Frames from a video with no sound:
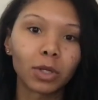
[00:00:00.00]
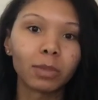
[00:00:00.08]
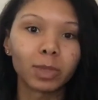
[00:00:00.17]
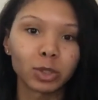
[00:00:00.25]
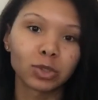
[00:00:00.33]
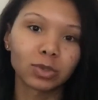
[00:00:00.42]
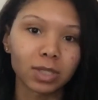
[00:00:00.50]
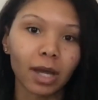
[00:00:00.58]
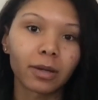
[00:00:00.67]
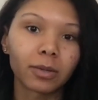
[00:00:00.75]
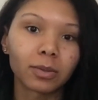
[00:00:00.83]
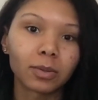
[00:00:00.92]
on your menstrual
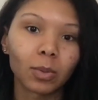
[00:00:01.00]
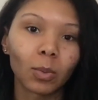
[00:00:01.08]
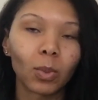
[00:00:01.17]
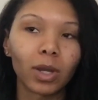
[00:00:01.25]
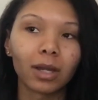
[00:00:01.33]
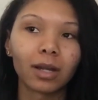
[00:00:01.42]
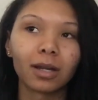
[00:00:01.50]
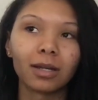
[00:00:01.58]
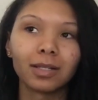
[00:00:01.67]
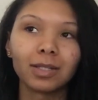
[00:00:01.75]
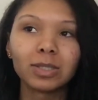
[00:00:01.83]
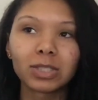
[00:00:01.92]
cycle, where
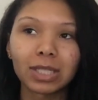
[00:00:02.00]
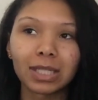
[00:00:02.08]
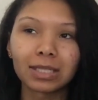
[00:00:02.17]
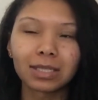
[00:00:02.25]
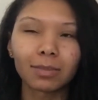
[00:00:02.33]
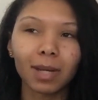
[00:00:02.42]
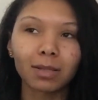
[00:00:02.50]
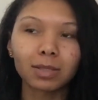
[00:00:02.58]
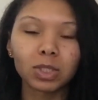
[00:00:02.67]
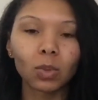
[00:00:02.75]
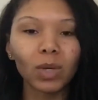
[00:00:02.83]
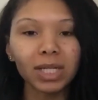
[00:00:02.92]
usually it's
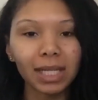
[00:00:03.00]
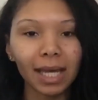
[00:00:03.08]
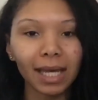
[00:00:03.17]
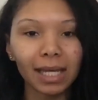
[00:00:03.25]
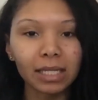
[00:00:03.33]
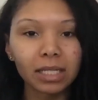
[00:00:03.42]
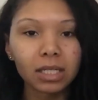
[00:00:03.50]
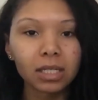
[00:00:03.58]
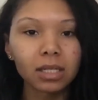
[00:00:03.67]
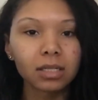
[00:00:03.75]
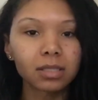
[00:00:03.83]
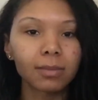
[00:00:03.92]
about 28
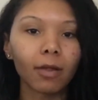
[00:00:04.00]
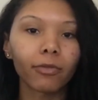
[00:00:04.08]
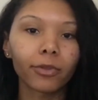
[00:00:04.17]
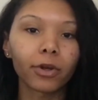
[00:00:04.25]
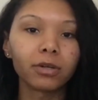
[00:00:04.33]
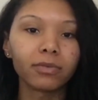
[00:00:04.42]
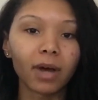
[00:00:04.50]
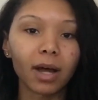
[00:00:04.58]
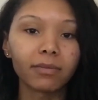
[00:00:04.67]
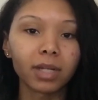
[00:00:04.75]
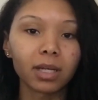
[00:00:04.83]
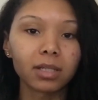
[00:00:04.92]
to about
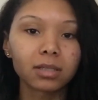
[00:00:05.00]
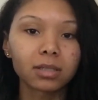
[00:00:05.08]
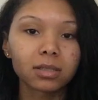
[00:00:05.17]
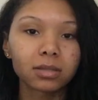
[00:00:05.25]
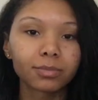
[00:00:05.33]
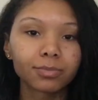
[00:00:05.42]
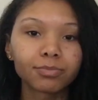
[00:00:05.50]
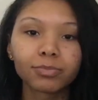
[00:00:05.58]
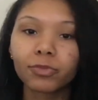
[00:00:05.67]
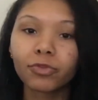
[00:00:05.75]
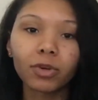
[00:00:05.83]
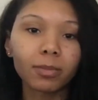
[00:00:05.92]
35 days.
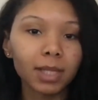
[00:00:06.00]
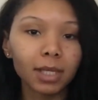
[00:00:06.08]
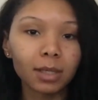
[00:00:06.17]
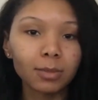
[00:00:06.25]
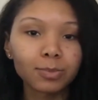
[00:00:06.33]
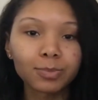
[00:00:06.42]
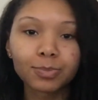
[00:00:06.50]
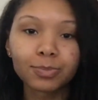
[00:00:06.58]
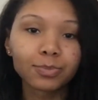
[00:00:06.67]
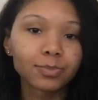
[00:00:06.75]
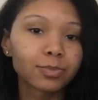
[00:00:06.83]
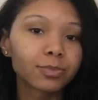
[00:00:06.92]
For me,
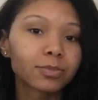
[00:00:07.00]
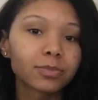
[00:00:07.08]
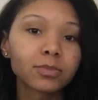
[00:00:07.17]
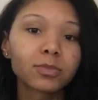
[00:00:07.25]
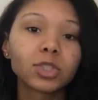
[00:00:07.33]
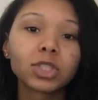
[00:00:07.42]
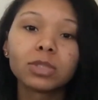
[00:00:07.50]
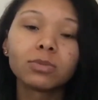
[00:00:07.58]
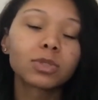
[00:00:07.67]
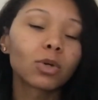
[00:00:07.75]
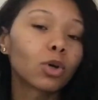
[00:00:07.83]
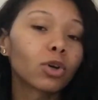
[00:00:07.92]
she
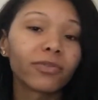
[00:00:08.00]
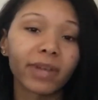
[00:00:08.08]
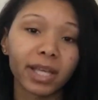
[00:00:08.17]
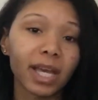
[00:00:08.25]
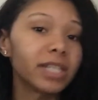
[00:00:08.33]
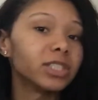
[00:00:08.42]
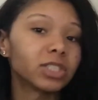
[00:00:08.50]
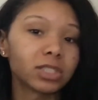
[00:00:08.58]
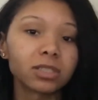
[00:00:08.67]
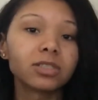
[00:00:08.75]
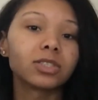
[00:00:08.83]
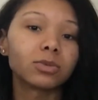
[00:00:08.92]
was going on
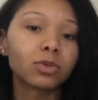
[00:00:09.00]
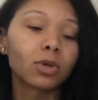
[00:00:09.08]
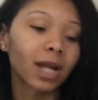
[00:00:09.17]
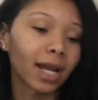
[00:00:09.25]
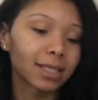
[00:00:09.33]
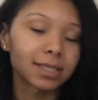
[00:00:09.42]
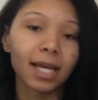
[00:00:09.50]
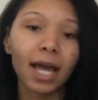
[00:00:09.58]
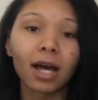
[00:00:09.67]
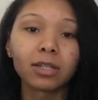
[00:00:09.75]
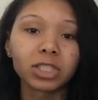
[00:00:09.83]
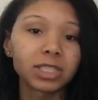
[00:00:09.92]
vacation. She was going out of
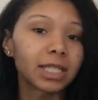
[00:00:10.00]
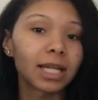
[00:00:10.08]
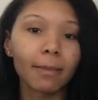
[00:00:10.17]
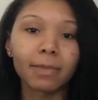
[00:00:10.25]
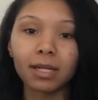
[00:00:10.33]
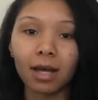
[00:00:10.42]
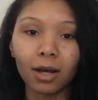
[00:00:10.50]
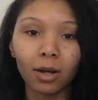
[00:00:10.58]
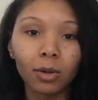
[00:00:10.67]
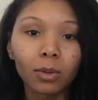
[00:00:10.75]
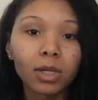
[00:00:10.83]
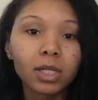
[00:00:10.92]
town. She didn't let me
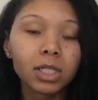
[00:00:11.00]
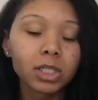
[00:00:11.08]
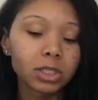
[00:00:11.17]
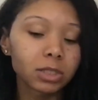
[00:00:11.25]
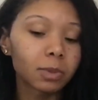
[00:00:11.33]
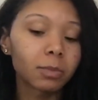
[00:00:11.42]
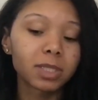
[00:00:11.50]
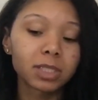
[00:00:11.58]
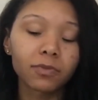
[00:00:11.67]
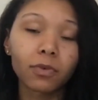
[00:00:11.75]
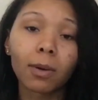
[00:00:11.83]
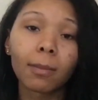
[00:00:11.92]
know. She'd be
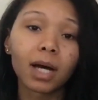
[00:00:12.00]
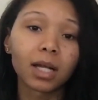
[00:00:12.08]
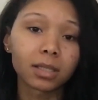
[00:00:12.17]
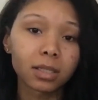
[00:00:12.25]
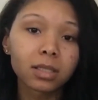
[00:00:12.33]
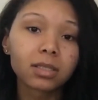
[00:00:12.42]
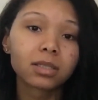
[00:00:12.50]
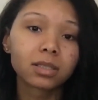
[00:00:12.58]
missing for a month.